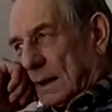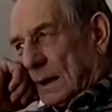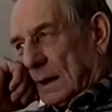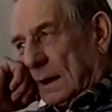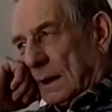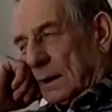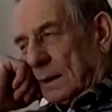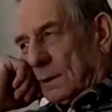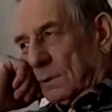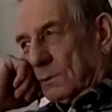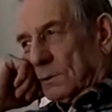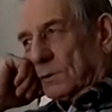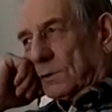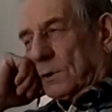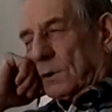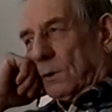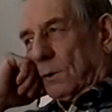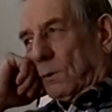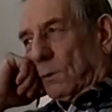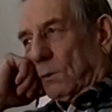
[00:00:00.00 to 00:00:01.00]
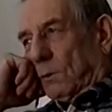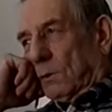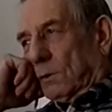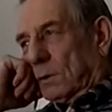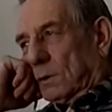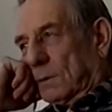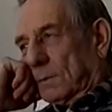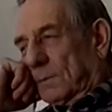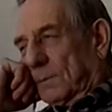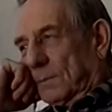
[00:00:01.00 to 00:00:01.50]
And it was cold,
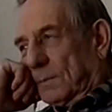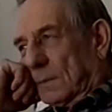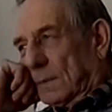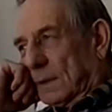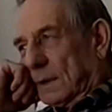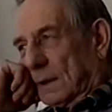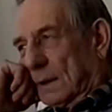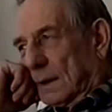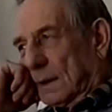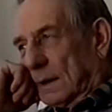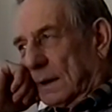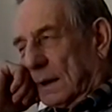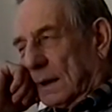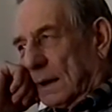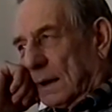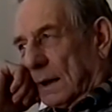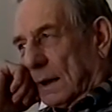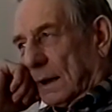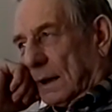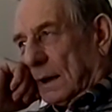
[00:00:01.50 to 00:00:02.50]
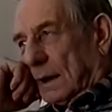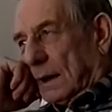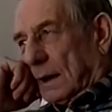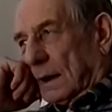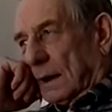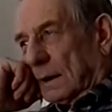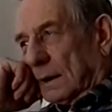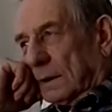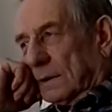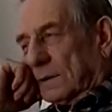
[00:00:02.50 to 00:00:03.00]

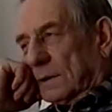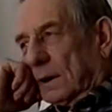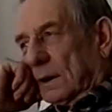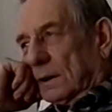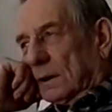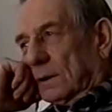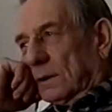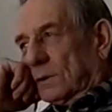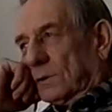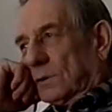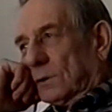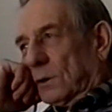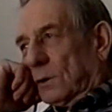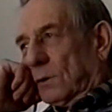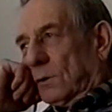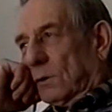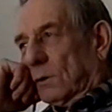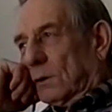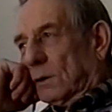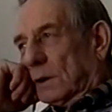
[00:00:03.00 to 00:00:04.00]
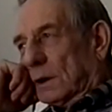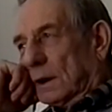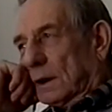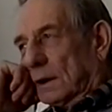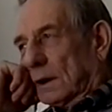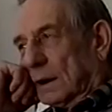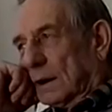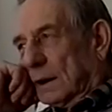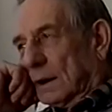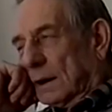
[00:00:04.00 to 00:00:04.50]
and they started the show,
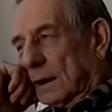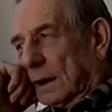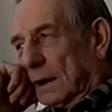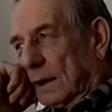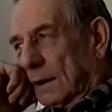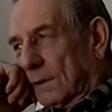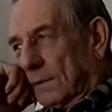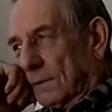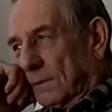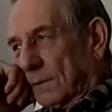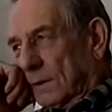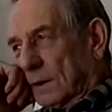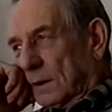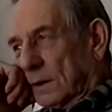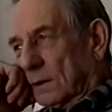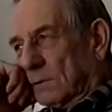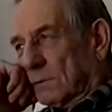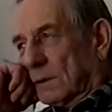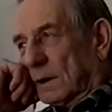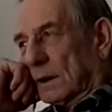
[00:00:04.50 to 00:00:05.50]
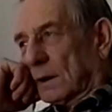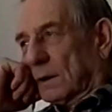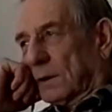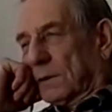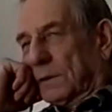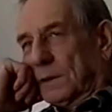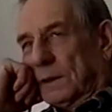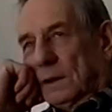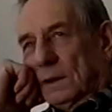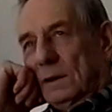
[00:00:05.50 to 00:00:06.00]
and they didn't have regular
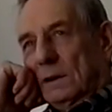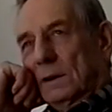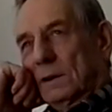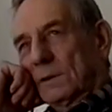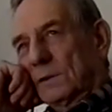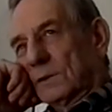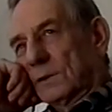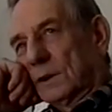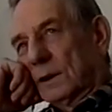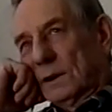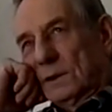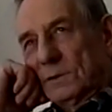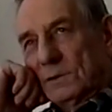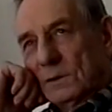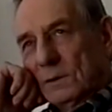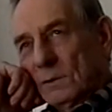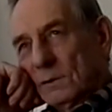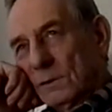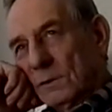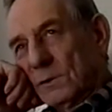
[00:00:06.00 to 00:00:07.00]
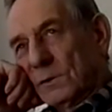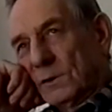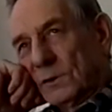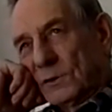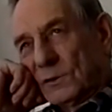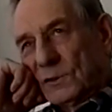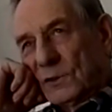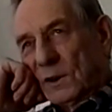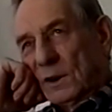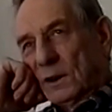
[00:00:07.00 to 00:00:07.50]
theater seats, it was
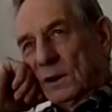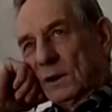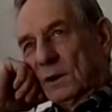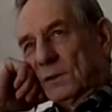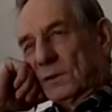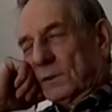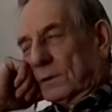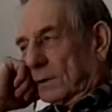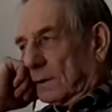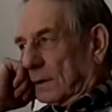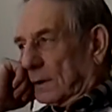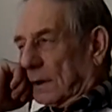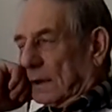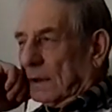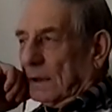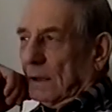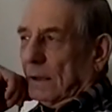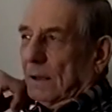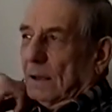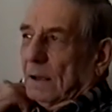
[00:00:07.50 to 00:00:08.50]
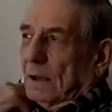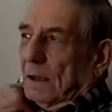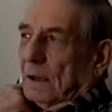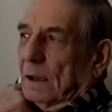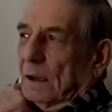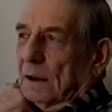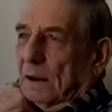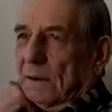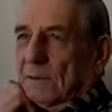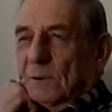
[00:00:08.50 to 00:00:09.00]
just chairs.
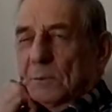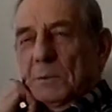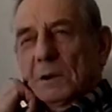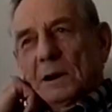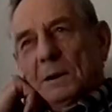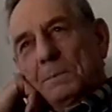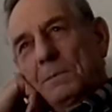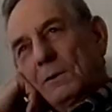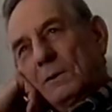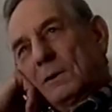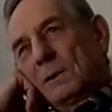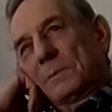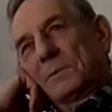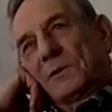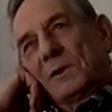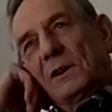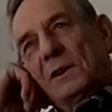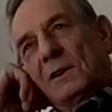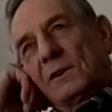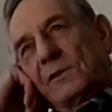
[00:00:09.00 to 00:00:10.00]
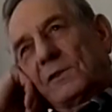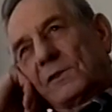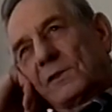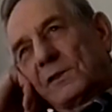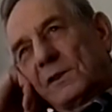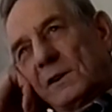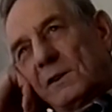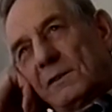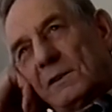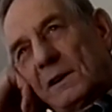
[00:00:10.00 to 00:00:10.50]
And everybody pulled up chairs and
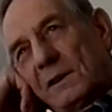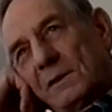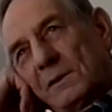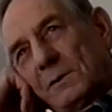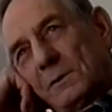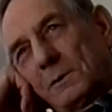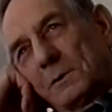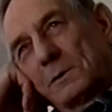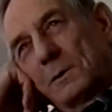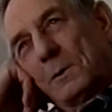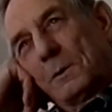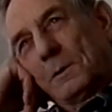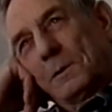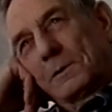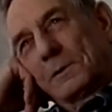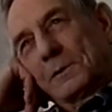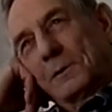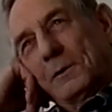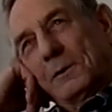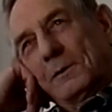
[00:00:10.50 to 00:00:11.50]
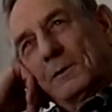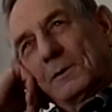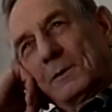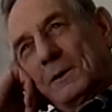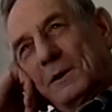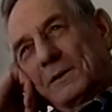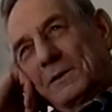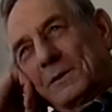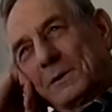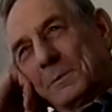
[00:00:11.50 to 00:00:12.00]
sat around the old coal stove and
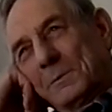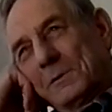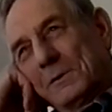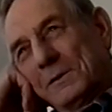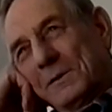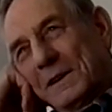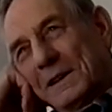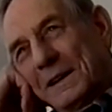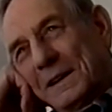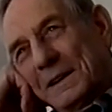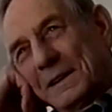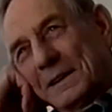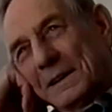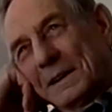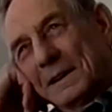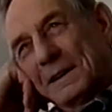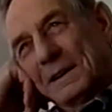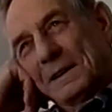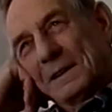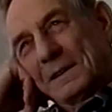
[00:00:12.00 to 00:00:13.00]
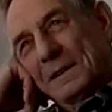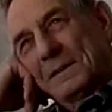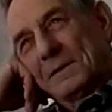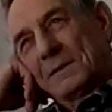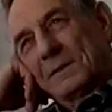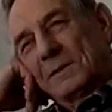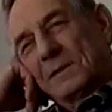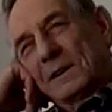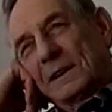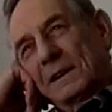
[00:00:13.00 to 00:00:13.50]
watched the movie that night. I'll never
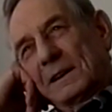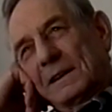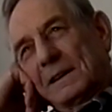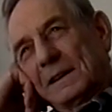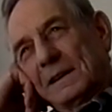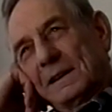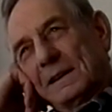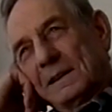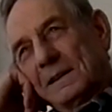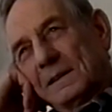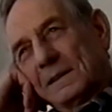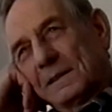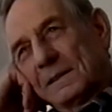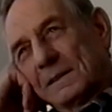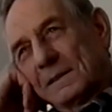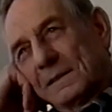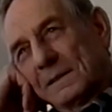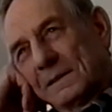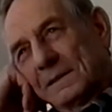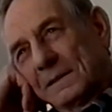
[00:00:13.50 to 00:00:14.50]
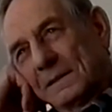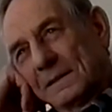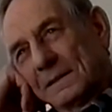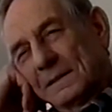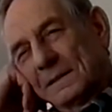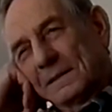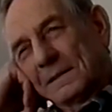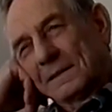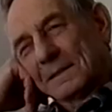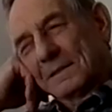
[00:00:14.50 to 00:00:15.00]
forget that.
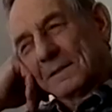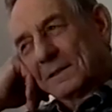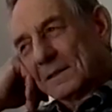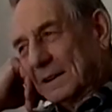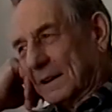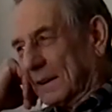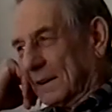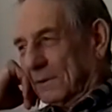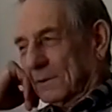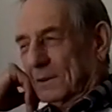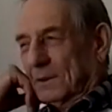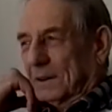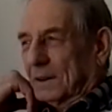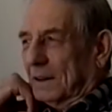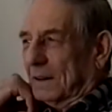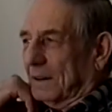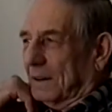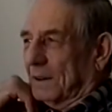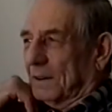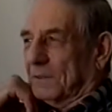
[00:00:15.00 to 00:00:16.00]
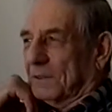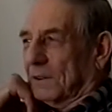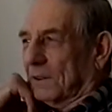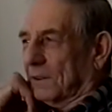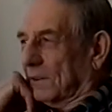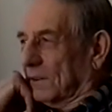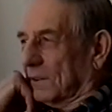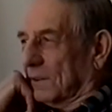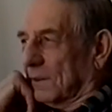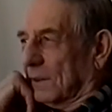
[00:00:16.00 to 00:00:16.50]
Yeah, well, what a
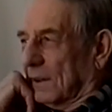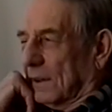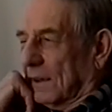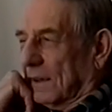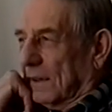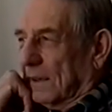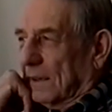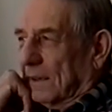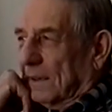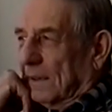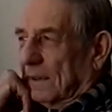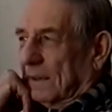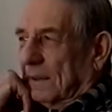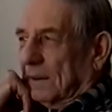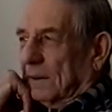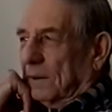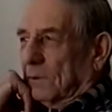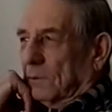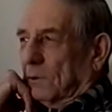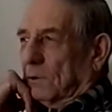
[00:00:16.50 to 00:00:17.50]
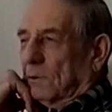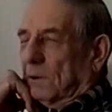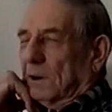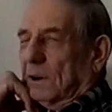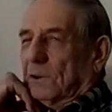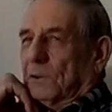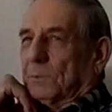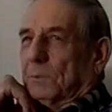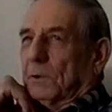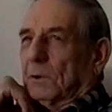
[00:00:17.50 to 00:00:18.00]
difference. We're
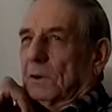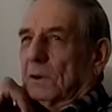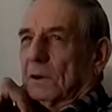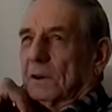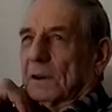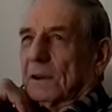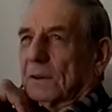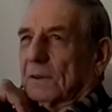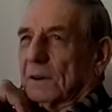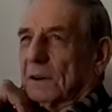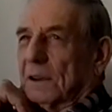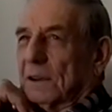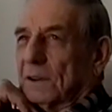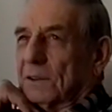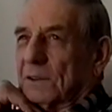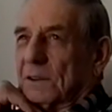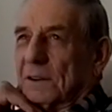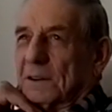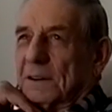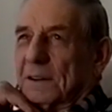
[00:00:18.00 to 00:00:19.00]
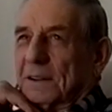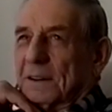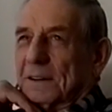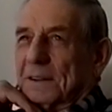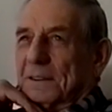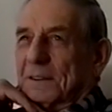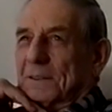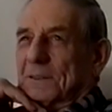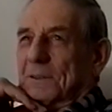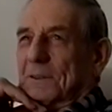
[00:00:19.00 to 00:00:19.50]
really spoiled nowadays, I tell
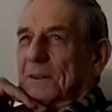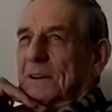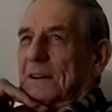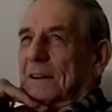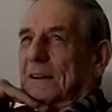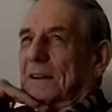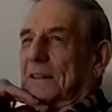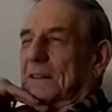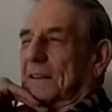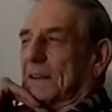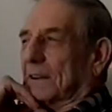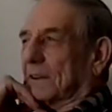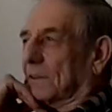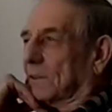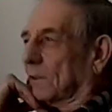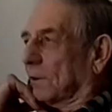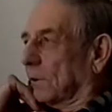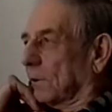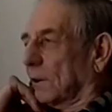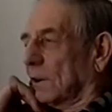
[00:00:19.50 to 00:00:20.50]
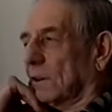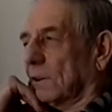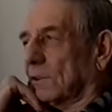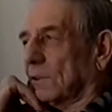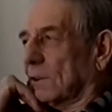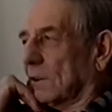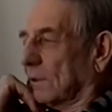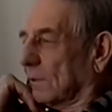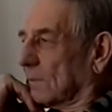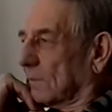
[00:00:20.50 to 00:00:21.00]
you. We got things so easy.